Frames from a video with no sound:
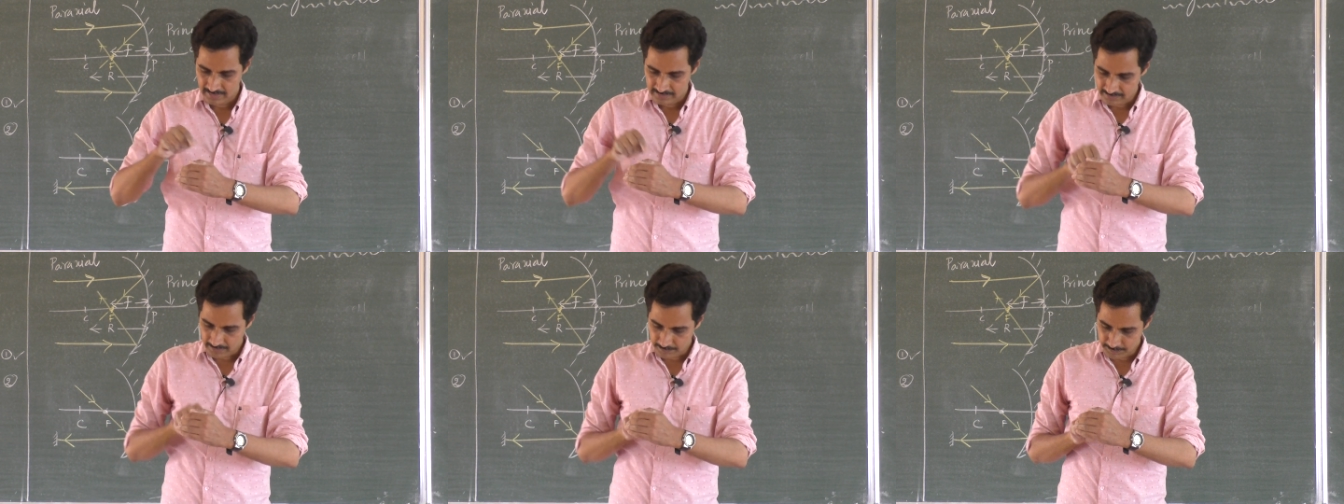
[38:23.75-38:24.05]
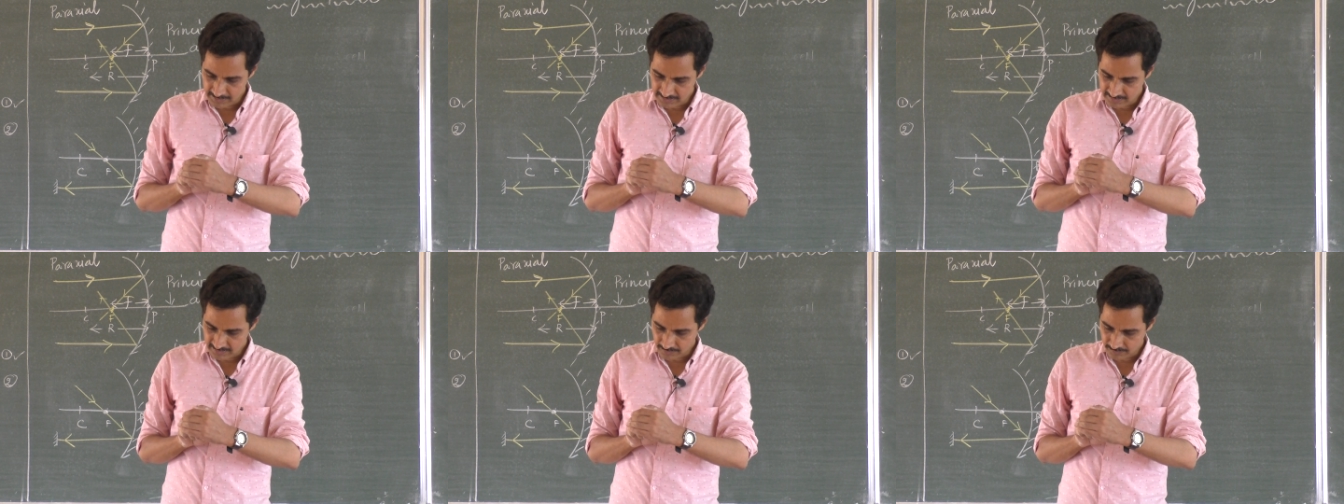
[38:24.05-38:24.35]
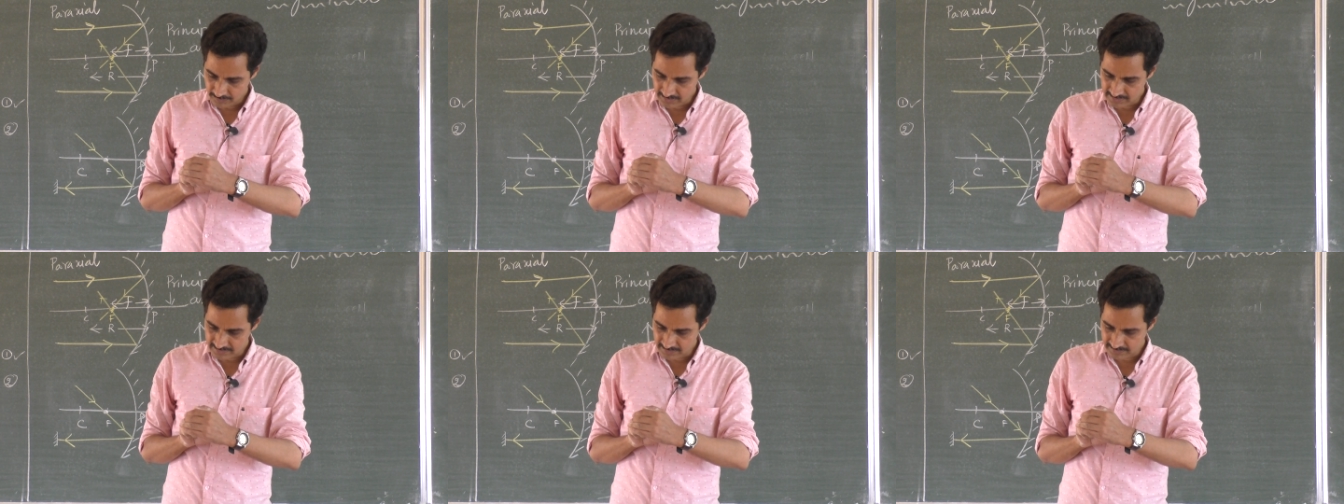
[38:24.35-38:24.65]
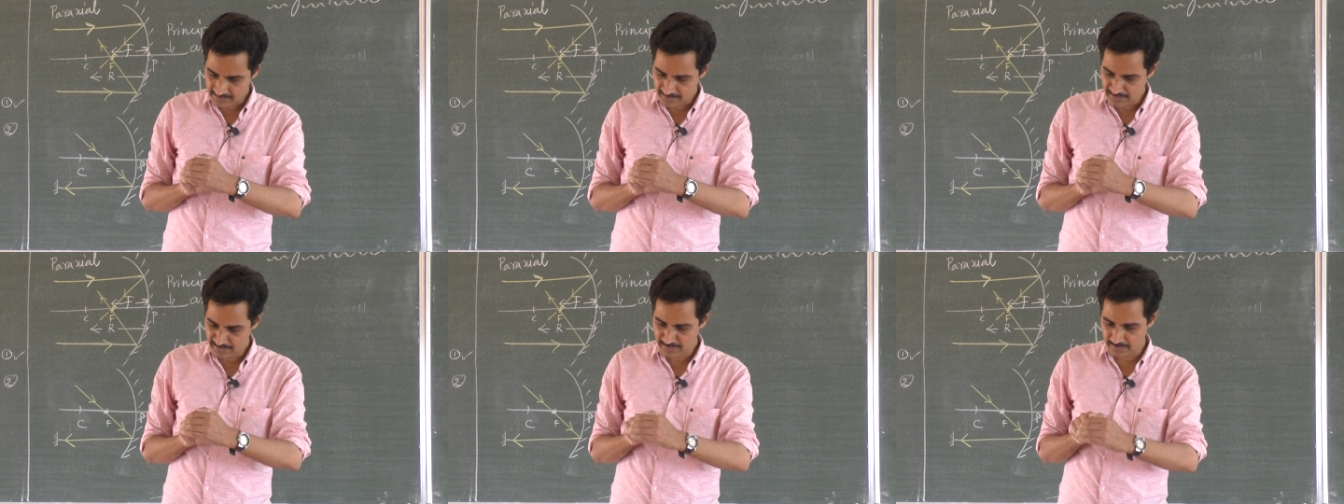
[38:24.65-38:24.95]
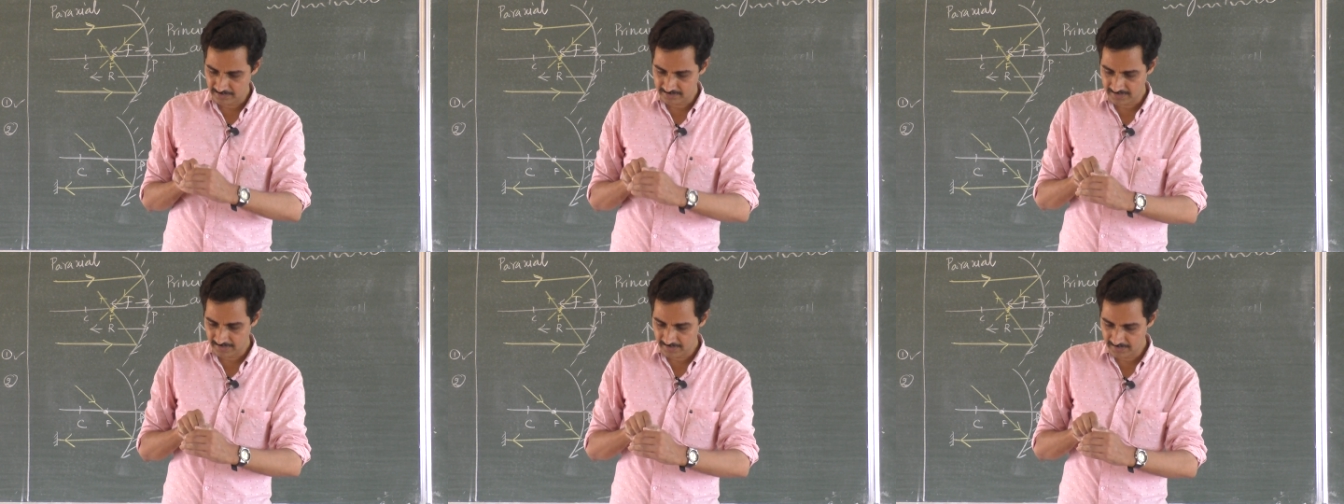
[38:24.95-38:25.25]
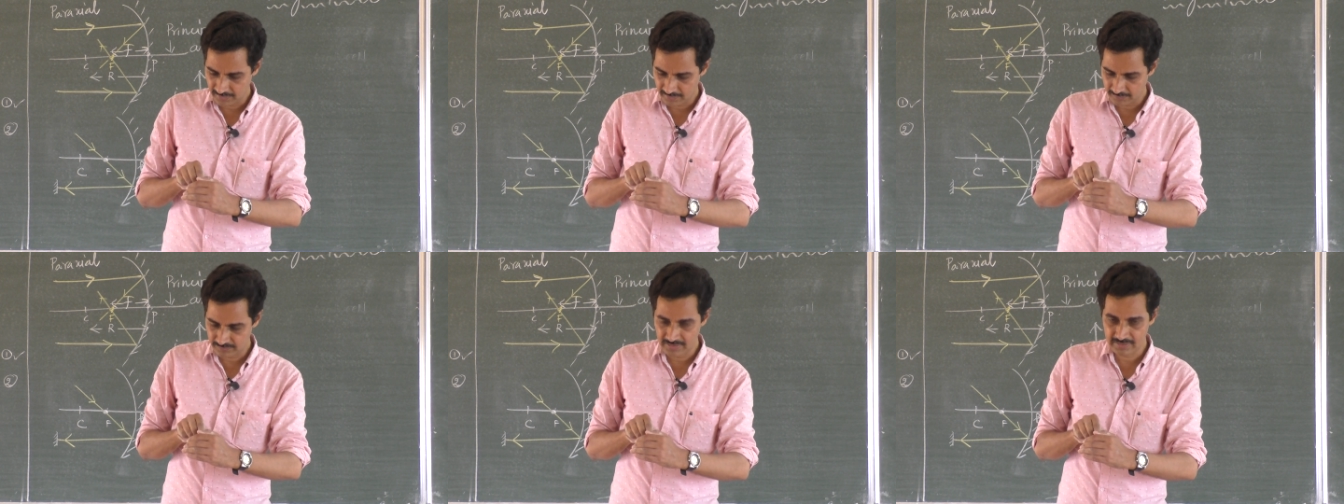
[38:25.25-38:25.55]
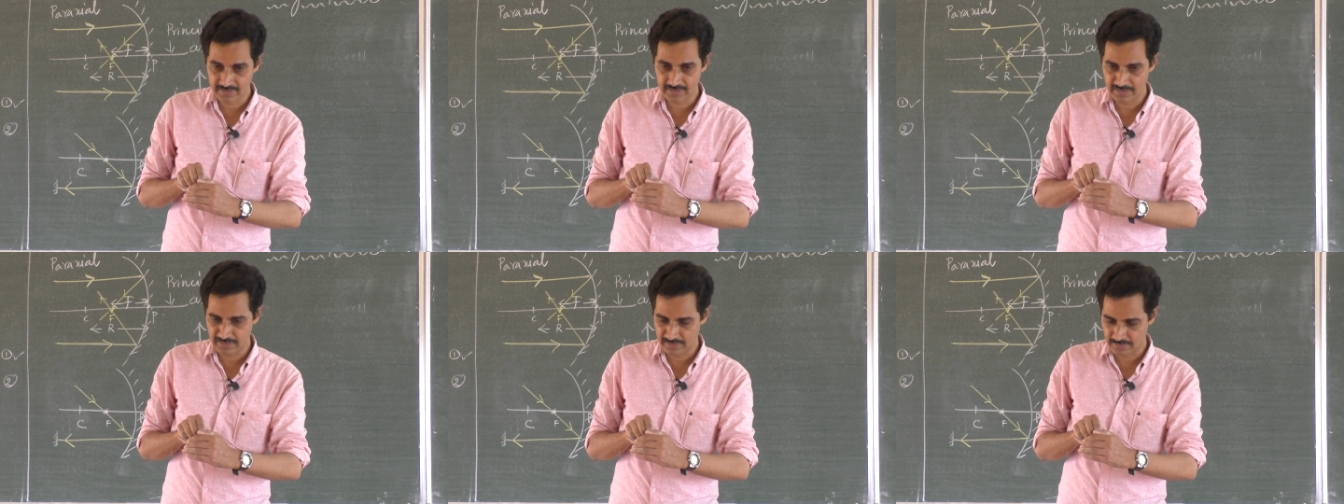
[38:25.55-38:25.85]
that means towards the center, center of the
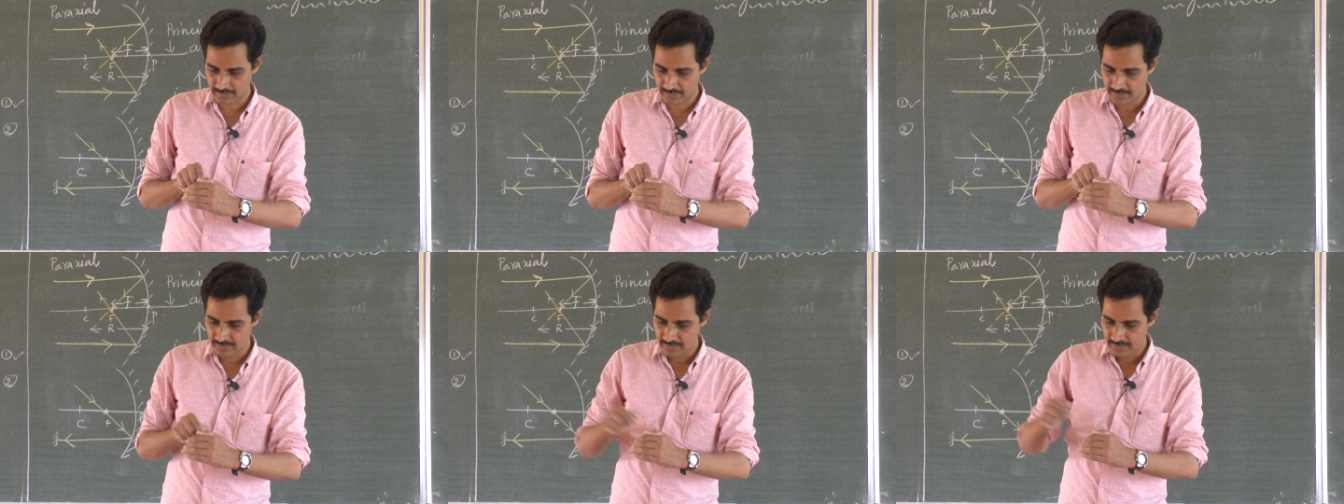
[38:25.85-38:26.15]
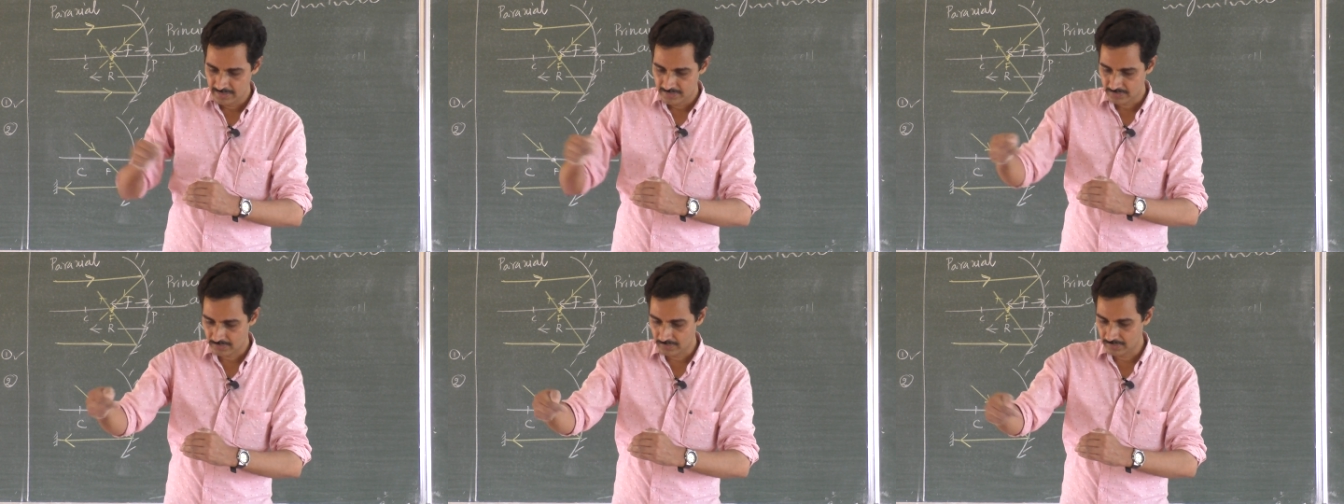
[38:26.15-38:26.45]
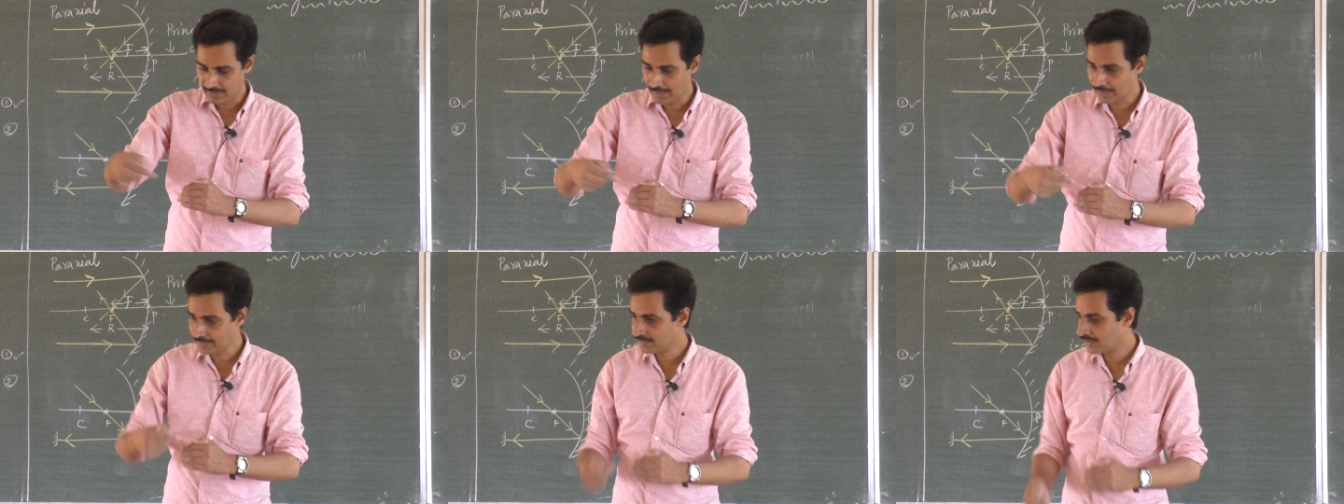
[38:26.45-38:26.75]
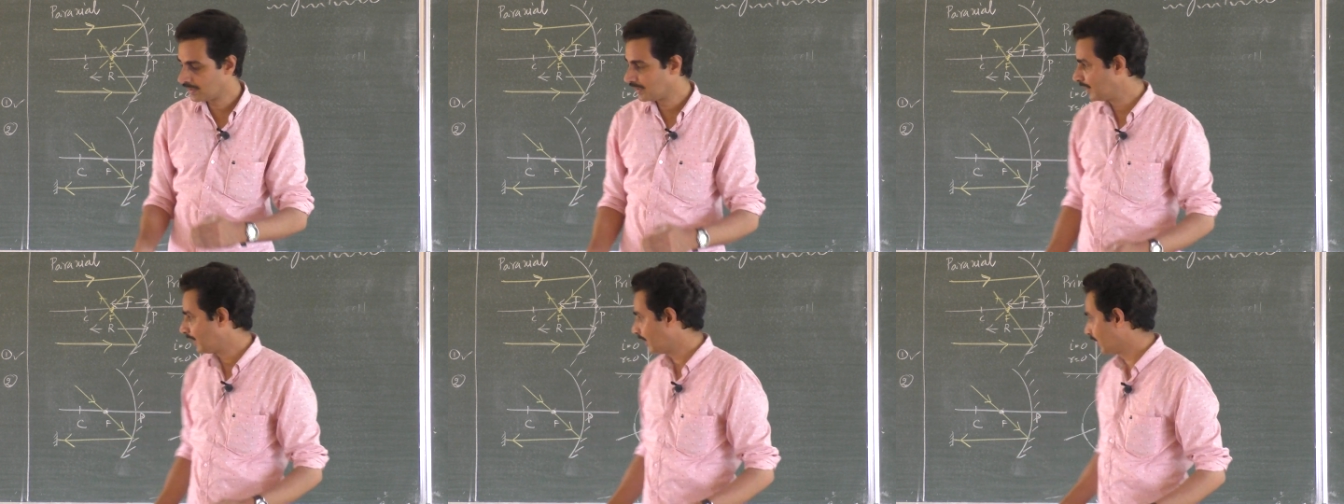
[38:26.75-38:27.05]
cylinder. So let the ray